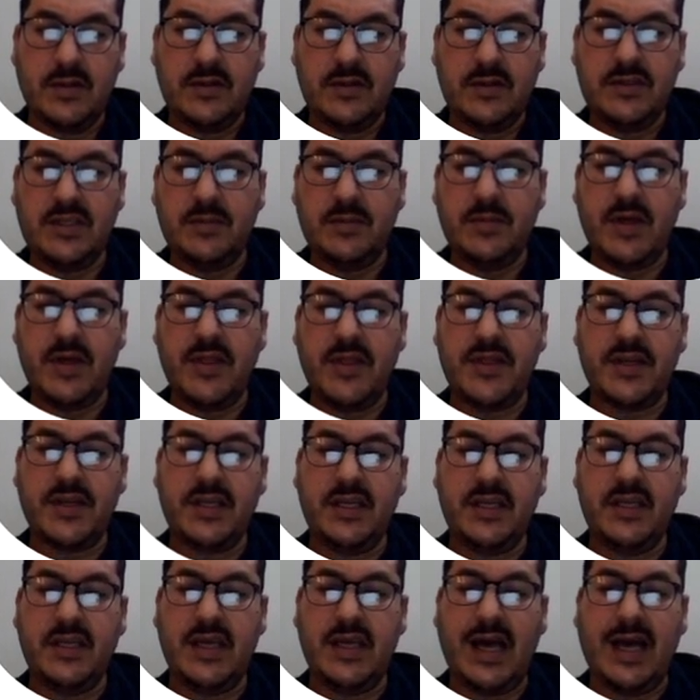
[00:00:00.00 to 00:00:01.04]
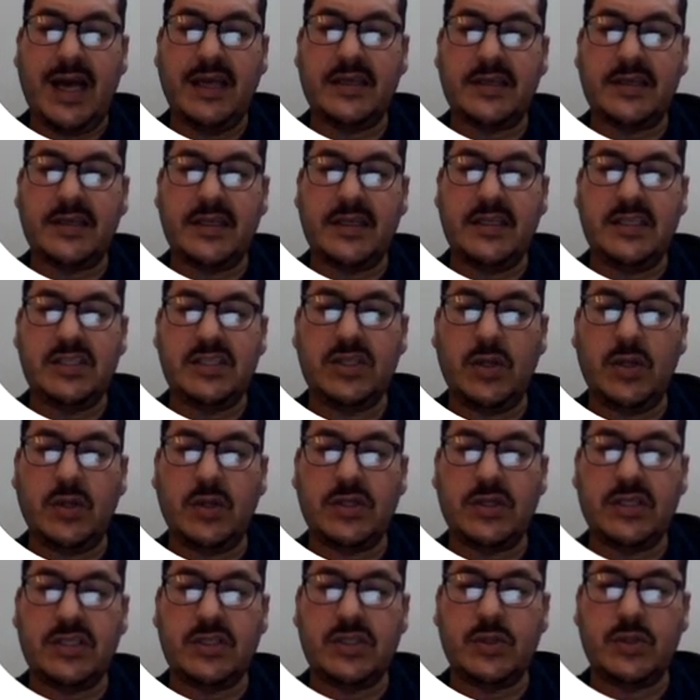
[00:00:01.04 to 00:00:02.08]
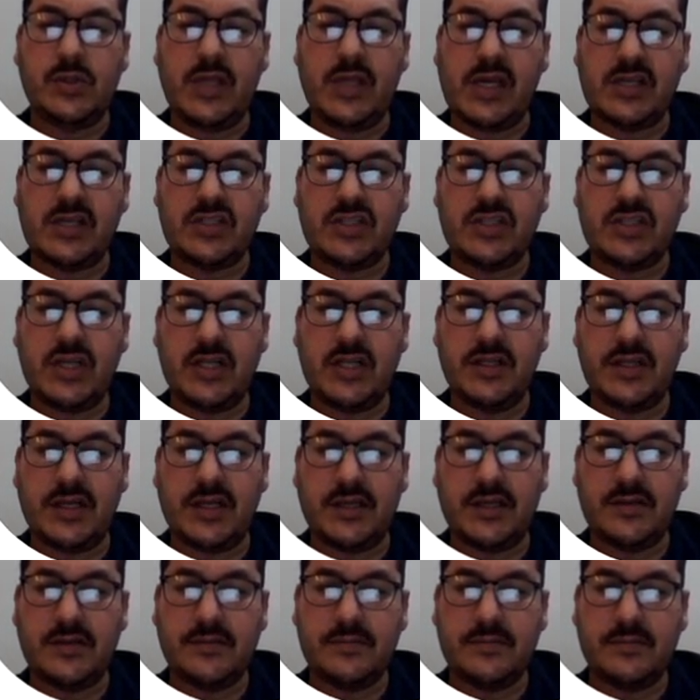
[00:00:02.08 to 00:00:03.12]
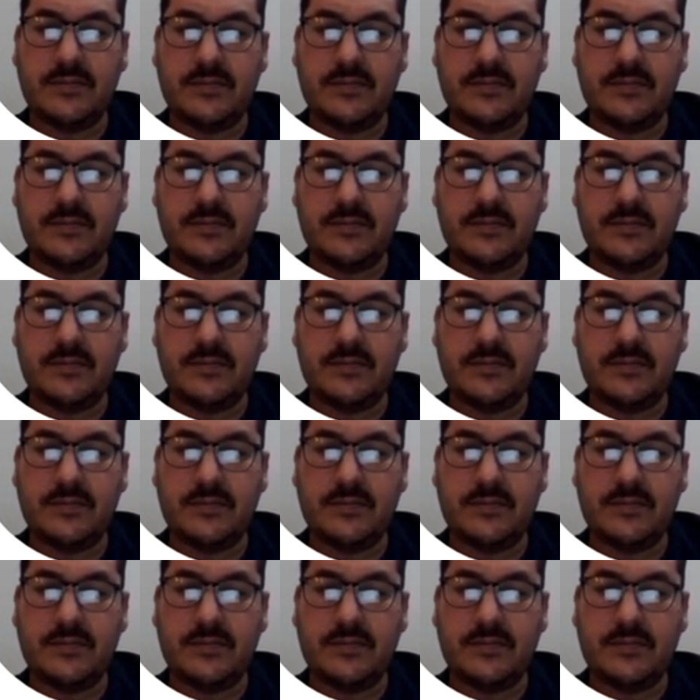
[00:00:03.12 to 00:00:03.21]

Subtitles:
Number 3, I read stories to young children.